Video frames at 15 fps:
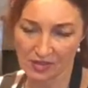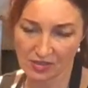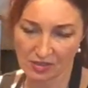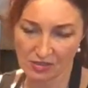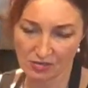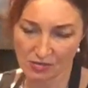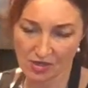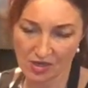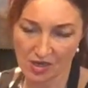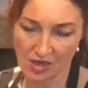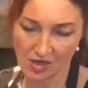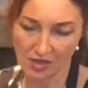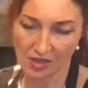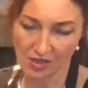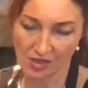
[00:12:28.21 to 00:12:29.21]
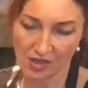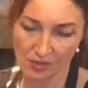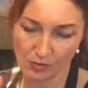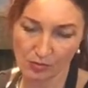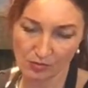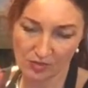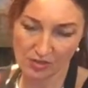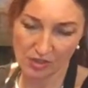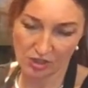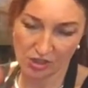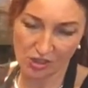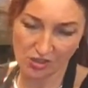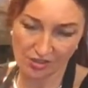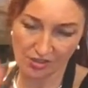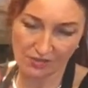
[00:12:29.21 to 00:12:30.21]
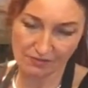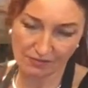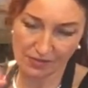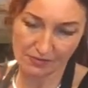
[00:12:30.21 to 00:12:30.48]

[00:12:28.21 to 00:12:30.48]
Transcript: So I'm gonna again put this chili